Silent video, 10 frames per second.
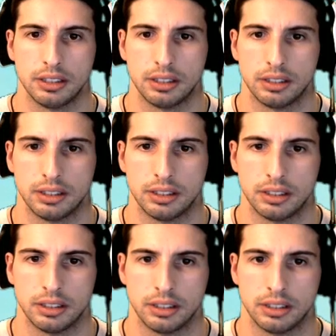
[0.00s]

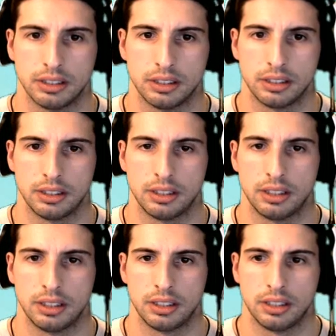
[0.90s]

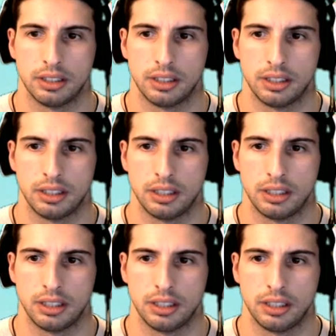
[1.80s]

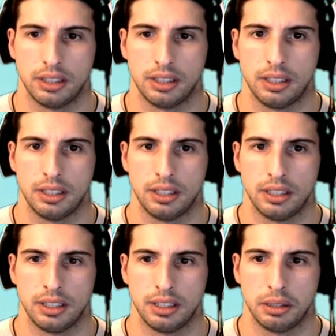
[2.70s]

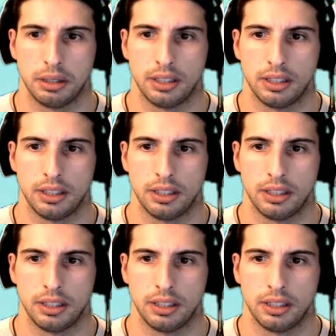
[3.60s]
[no speech]